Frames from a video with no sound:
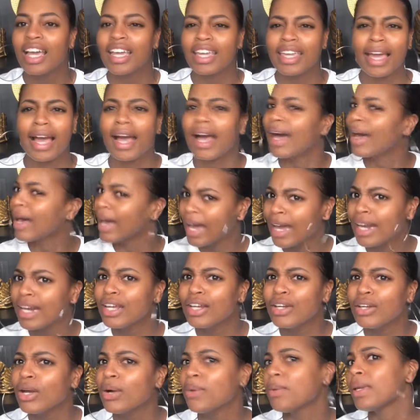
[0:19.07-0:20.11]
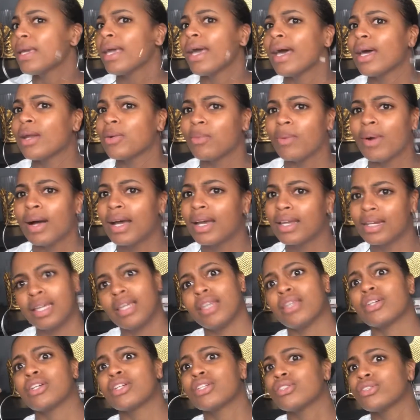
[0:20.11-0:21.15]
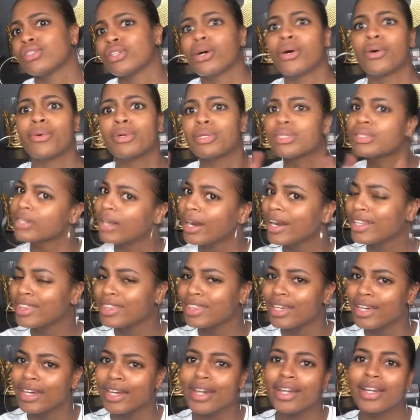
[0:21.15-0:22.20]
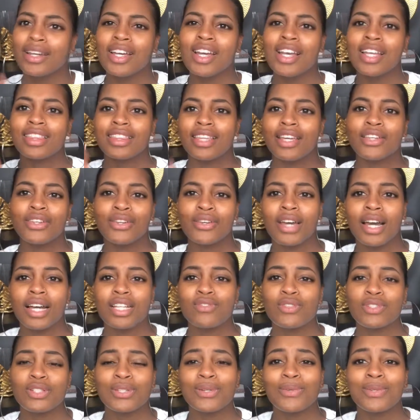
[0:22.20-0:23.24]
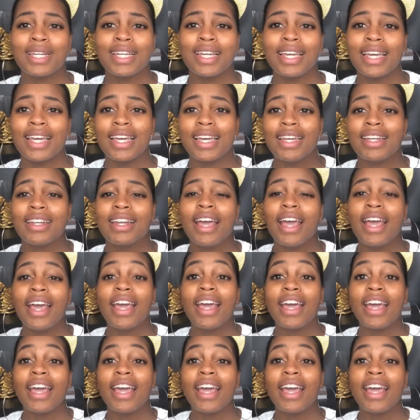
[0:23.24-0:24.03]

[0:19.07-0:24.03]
Yeah, I didn't know he had a wine either, so we'll start there. Thank you guys for tuning in.